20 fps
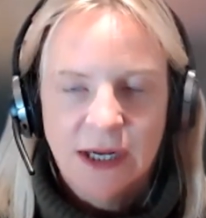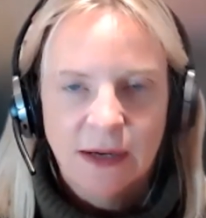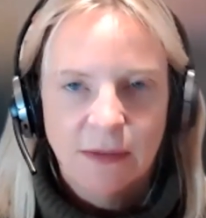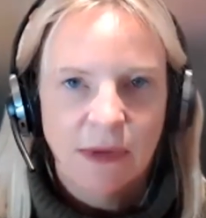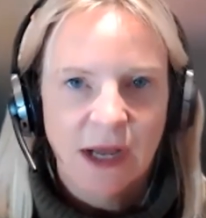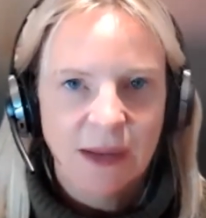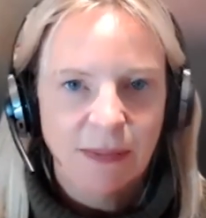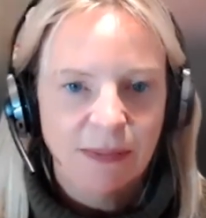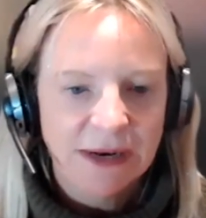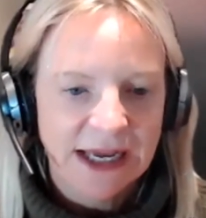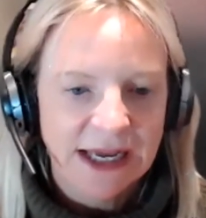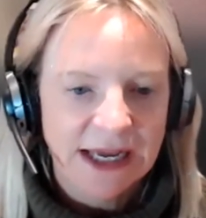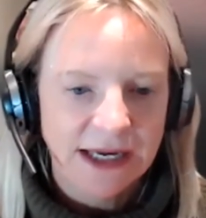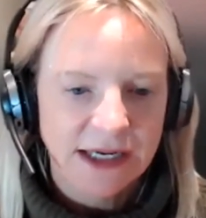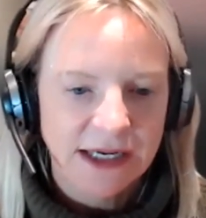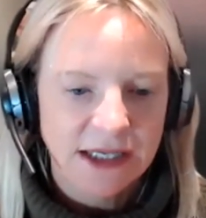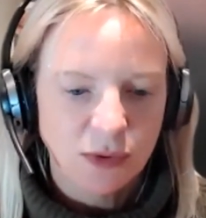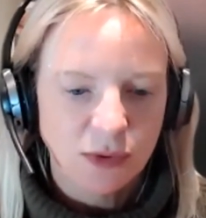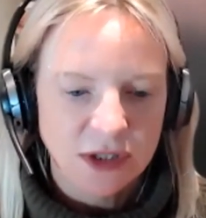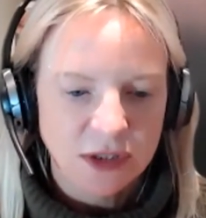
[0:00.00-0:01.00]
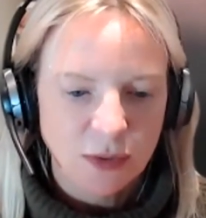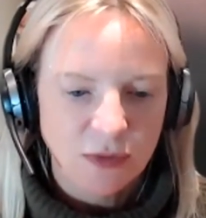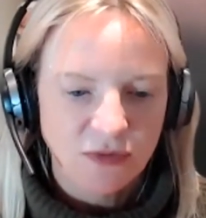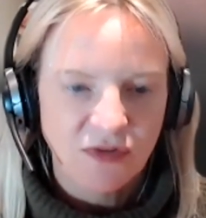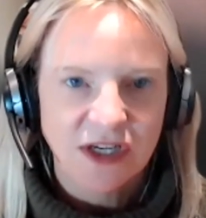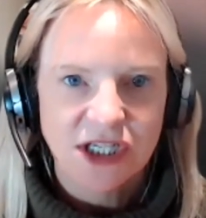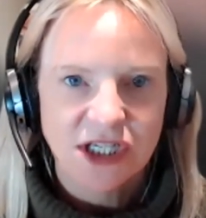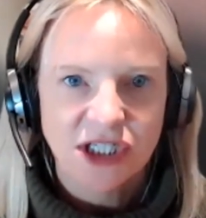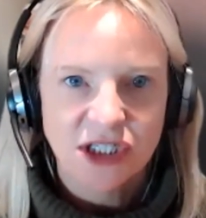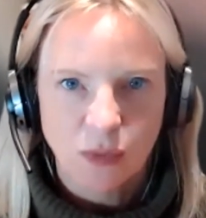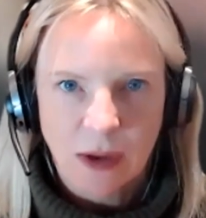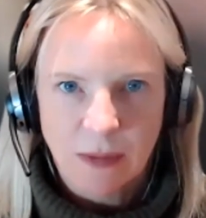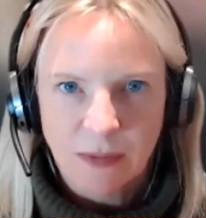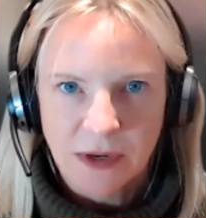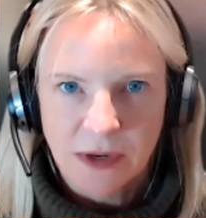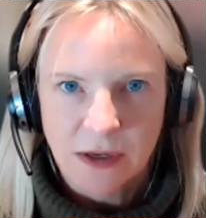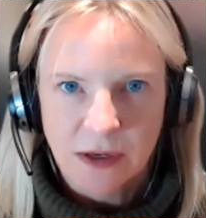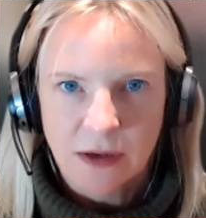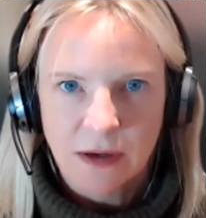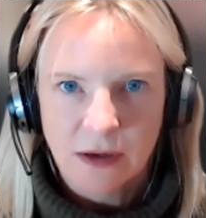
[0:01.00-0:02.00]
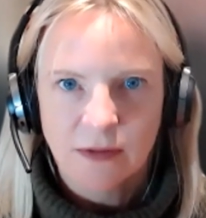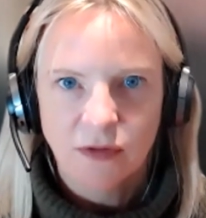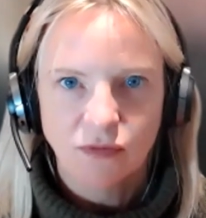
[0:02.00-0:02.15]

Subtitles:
My plan is, once we finish the webinar,